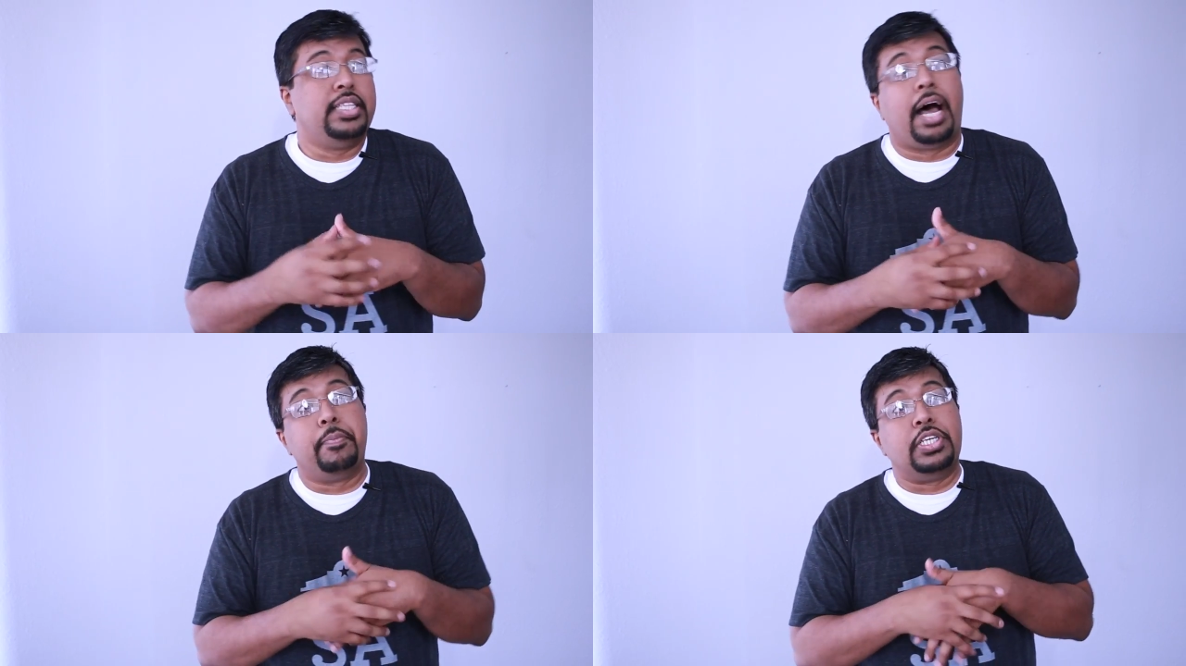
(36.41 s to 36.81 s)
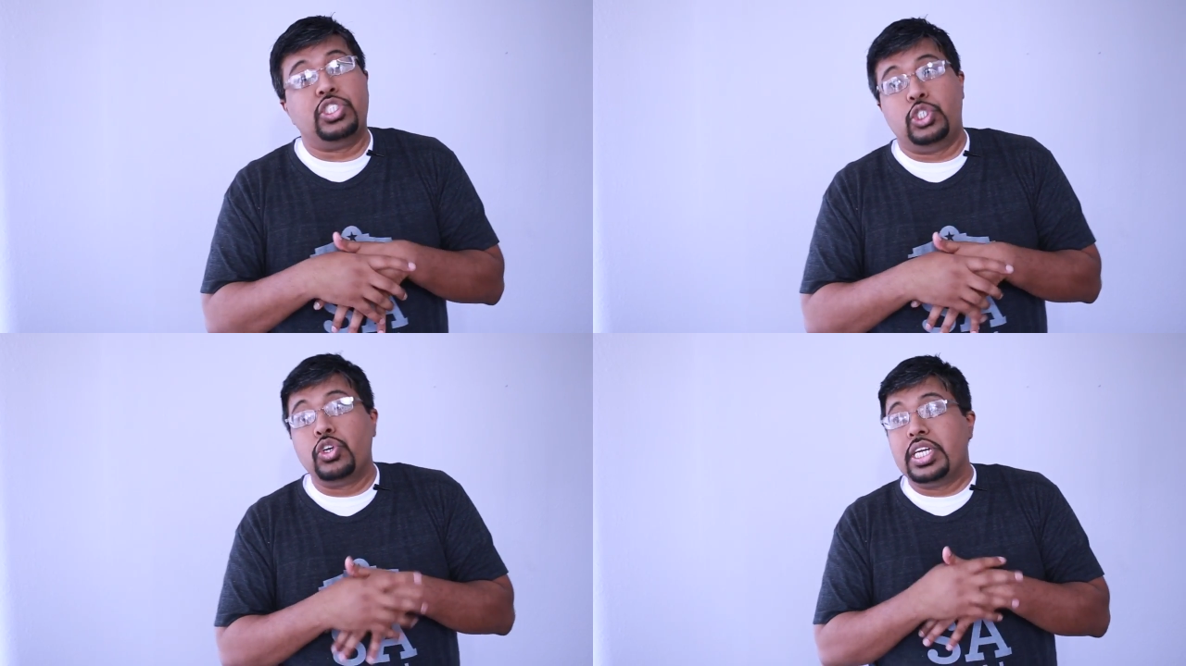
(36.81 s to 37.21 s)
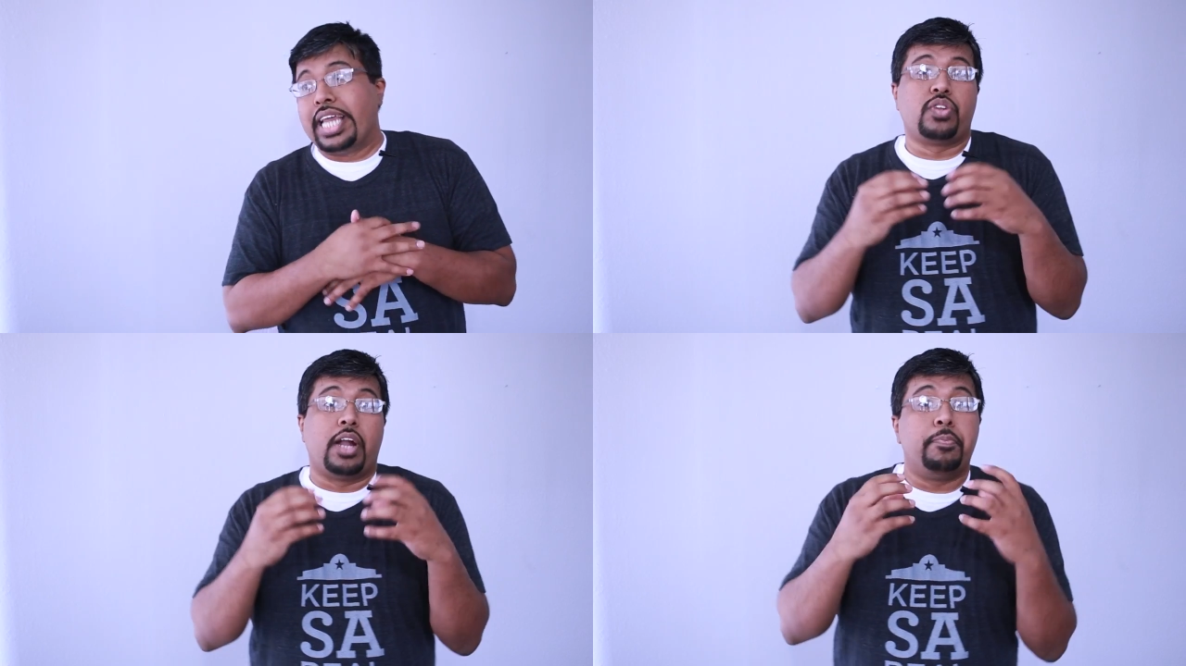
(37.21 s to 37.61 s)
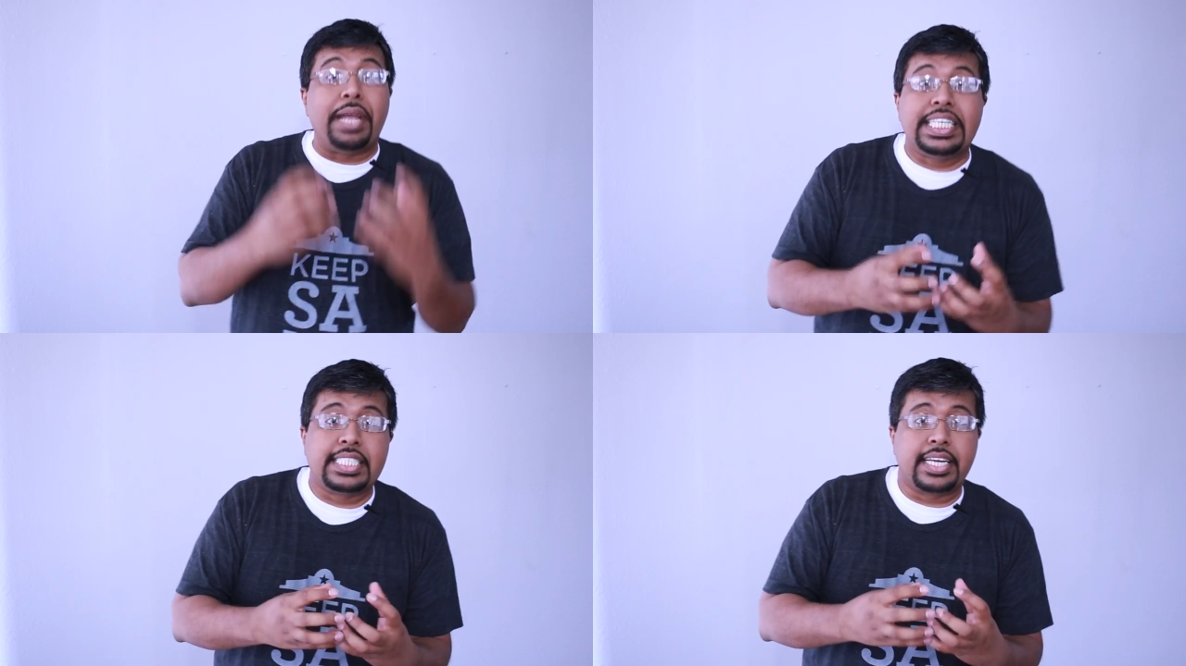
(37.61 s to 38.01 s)
That means you can start
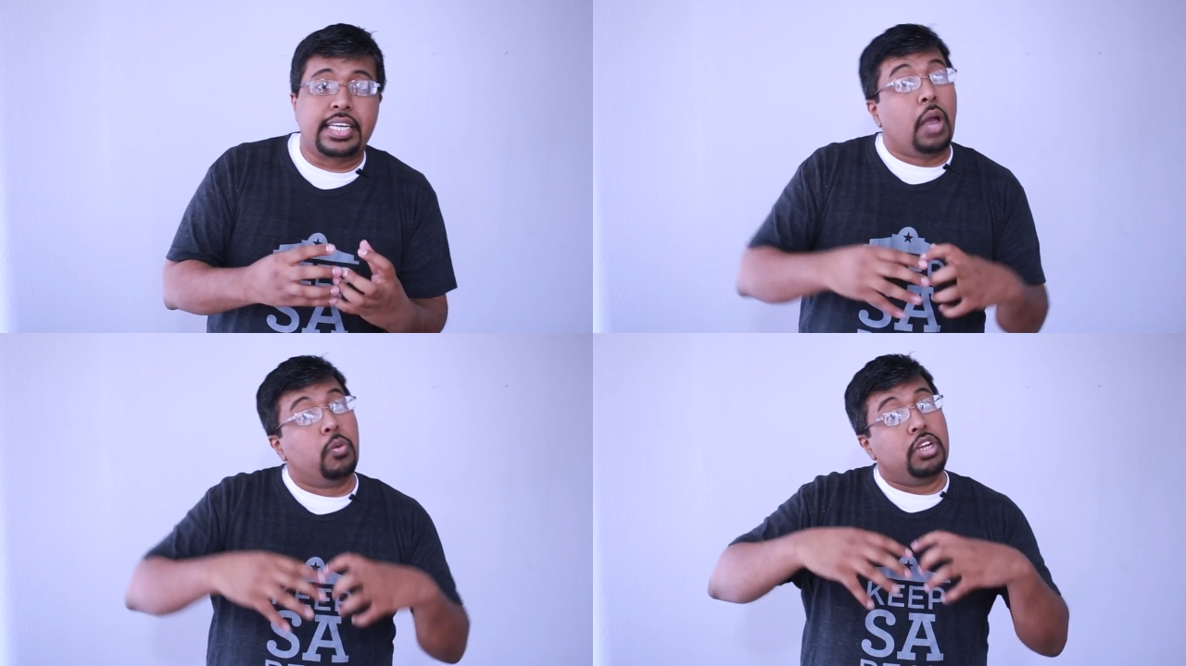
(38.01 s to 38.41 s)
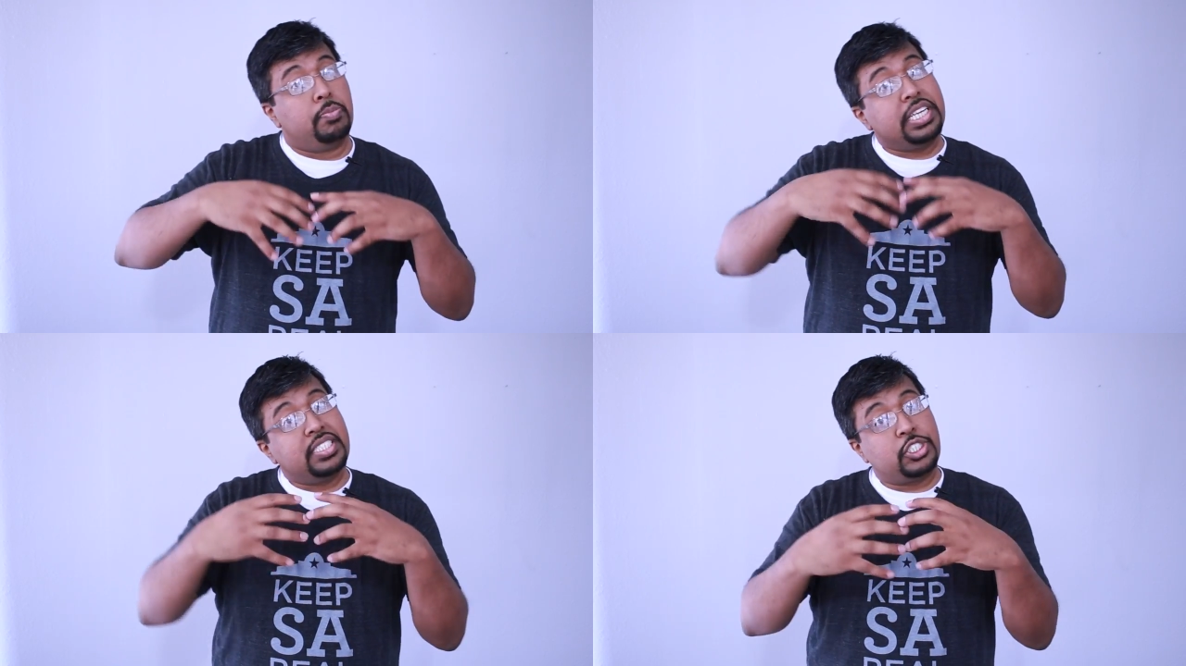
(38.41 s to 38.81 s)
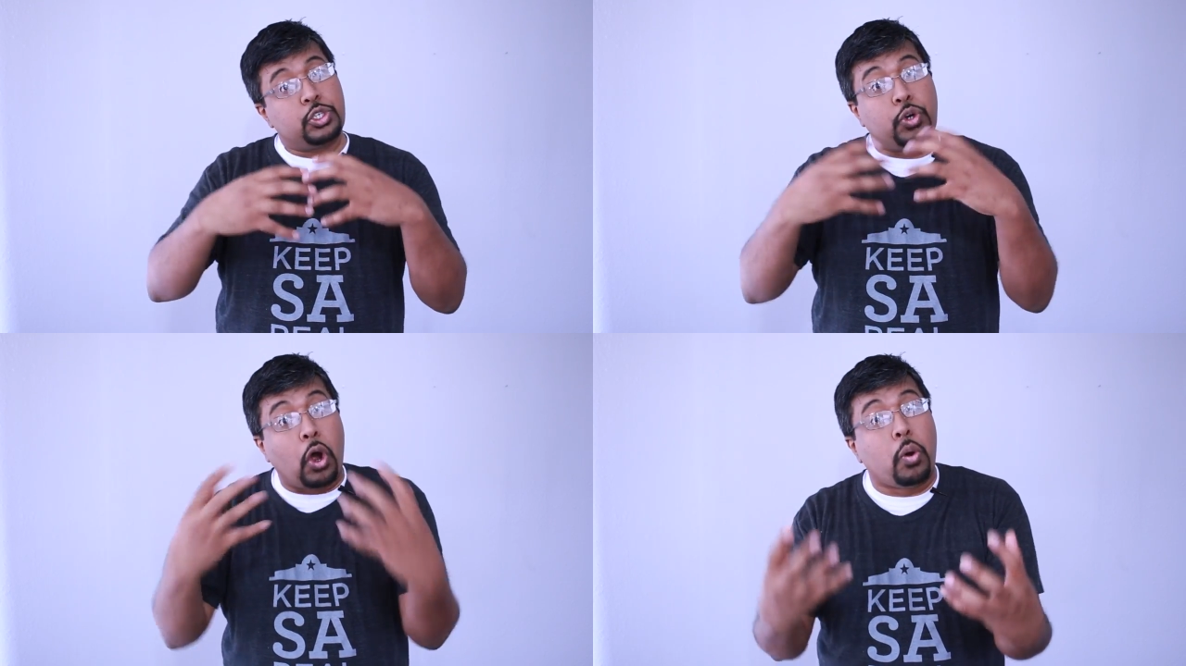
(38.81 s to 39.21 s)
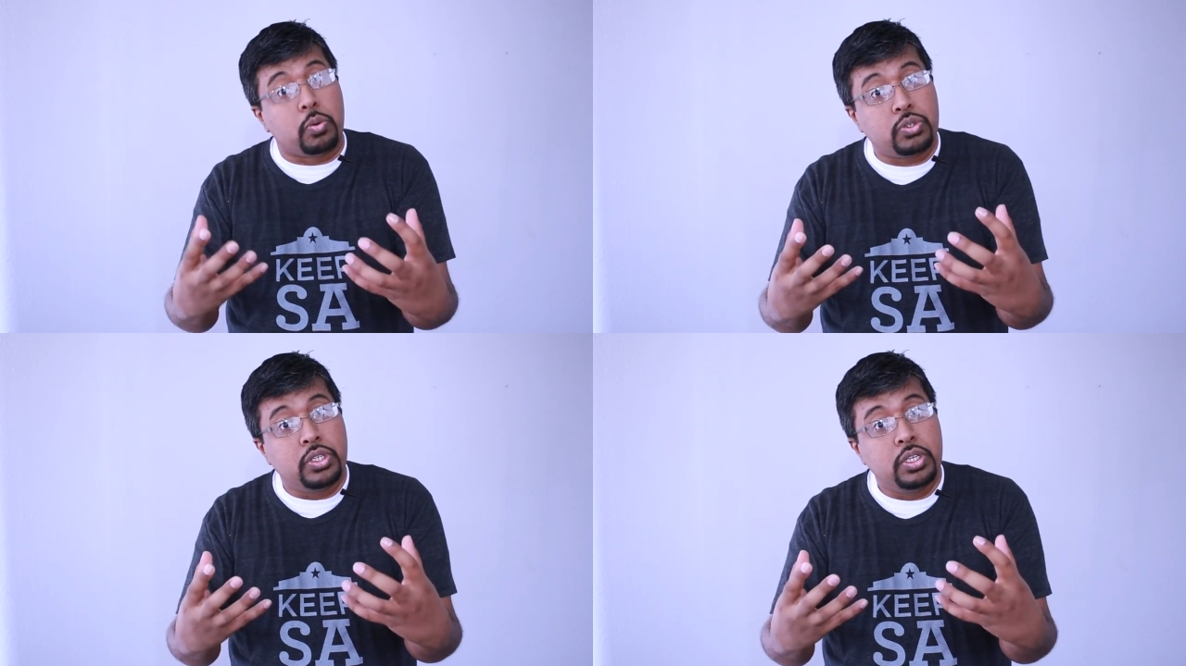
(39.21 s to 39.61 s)
basic, and when your business
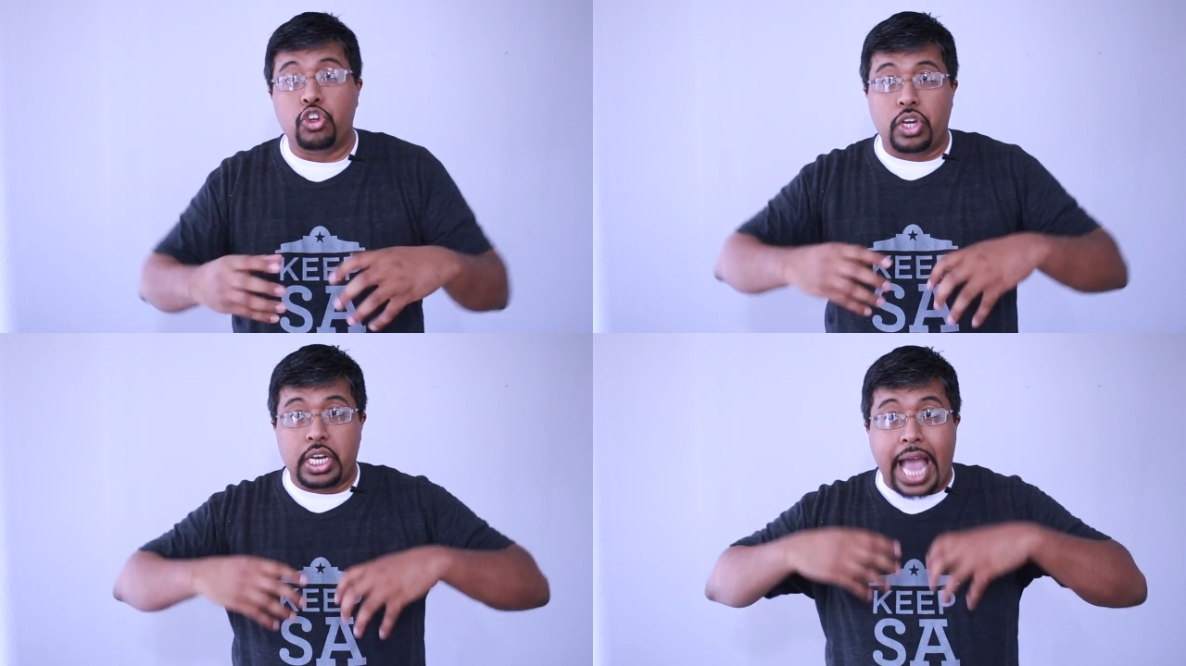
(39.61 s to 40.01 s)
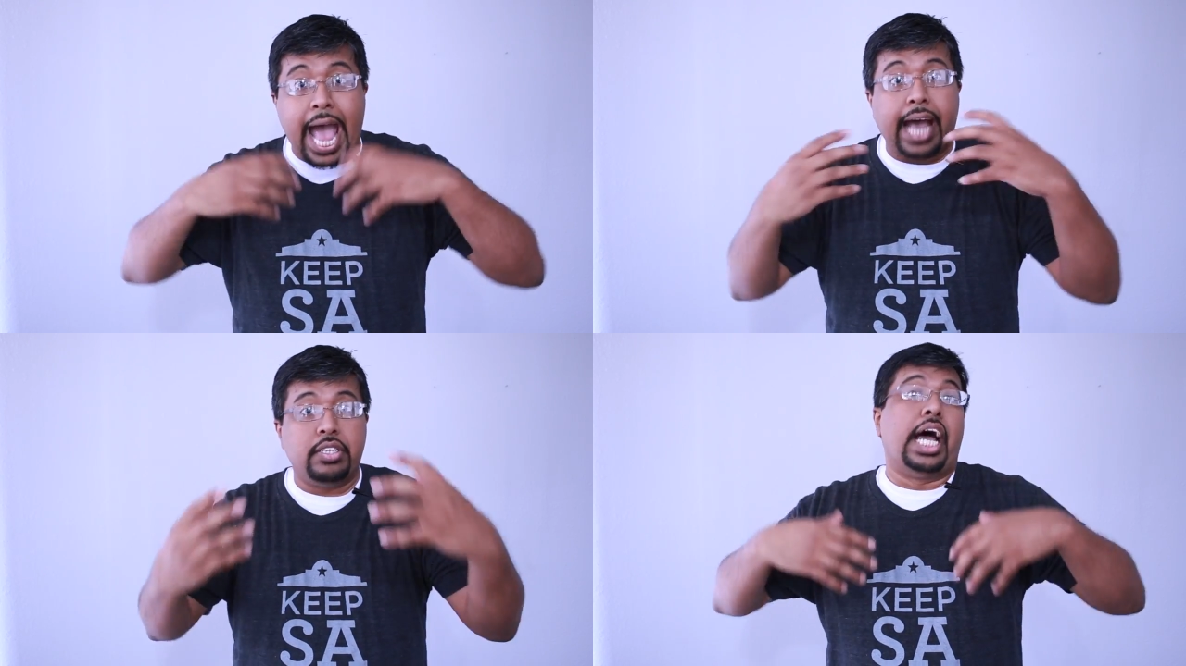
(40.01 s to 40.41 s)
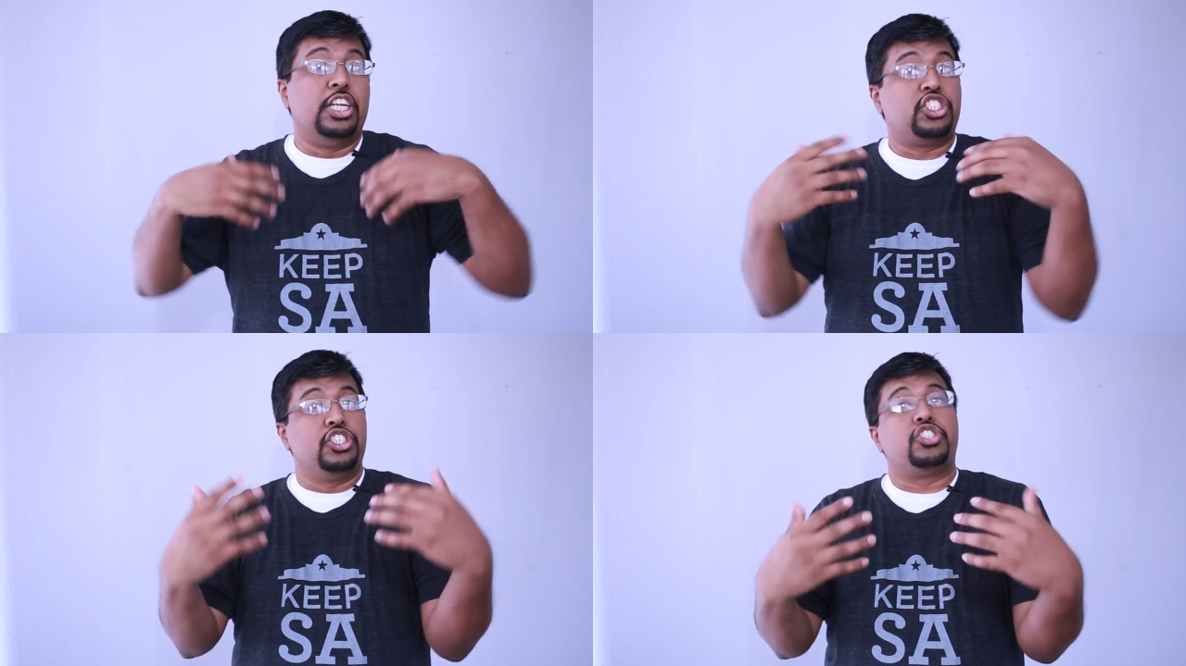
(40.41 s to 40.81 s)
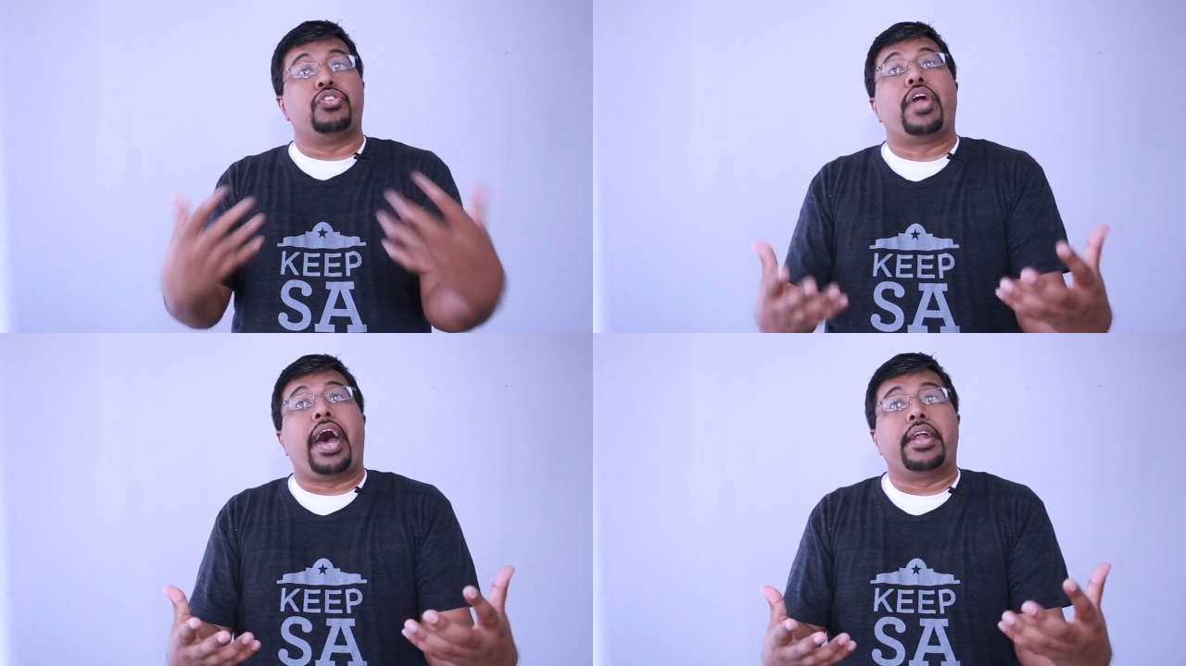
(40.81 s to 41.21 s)
grows, you can add addition to
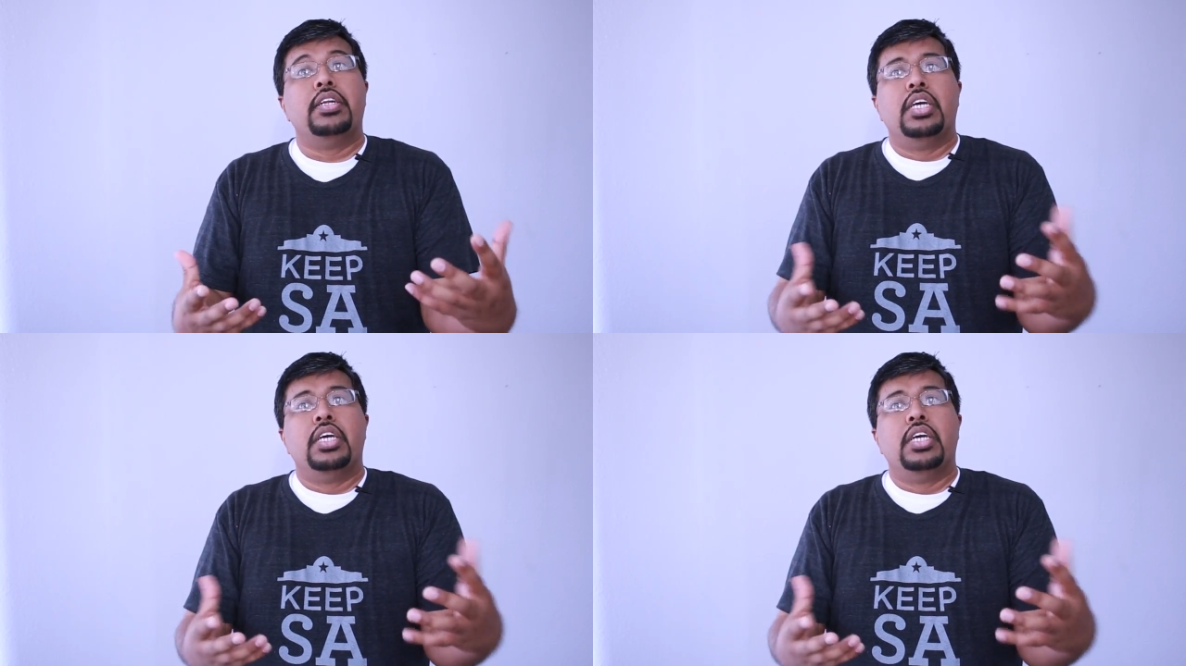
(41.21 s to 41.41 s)
that.